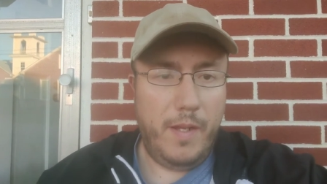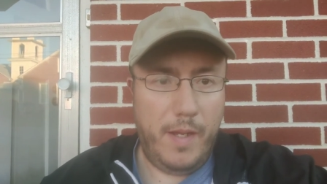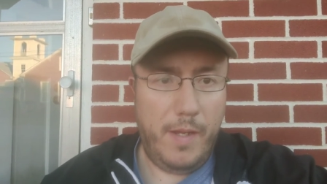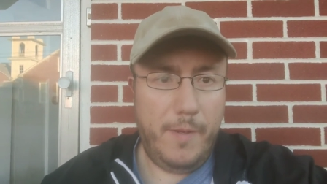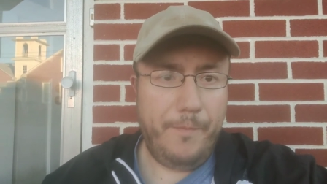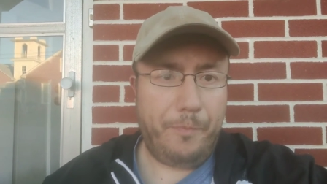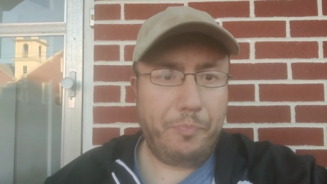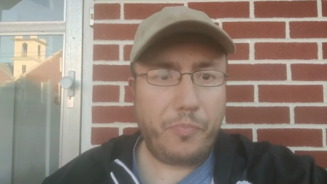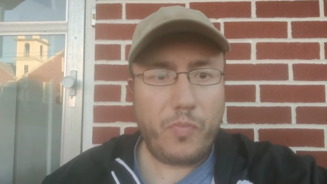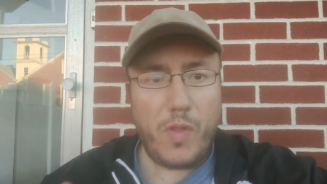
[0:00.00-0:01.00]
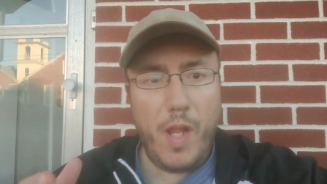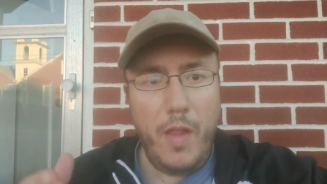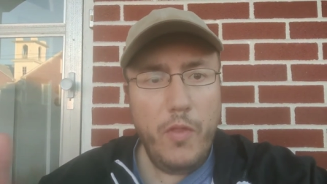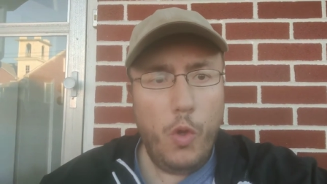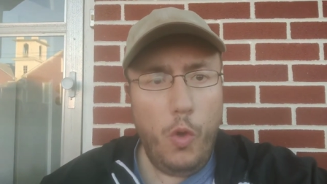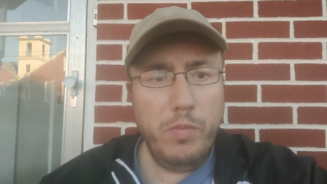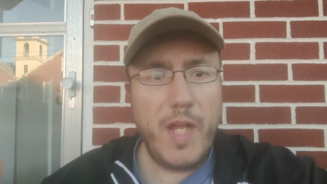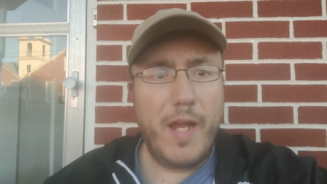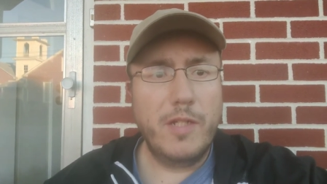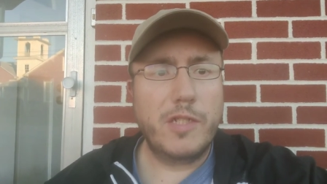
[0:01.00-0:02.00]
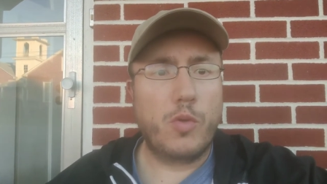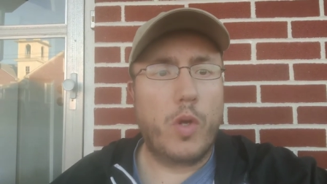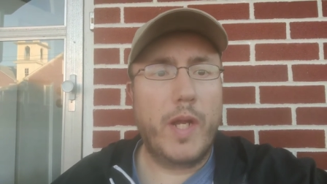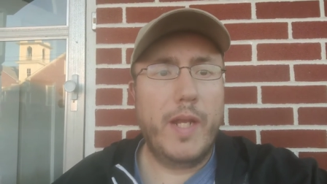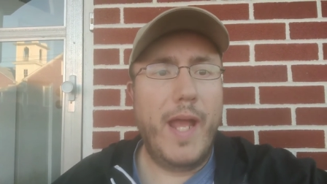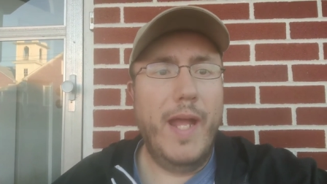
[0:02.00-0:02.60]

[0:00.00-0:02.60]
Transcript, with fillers: Um, the hometown historian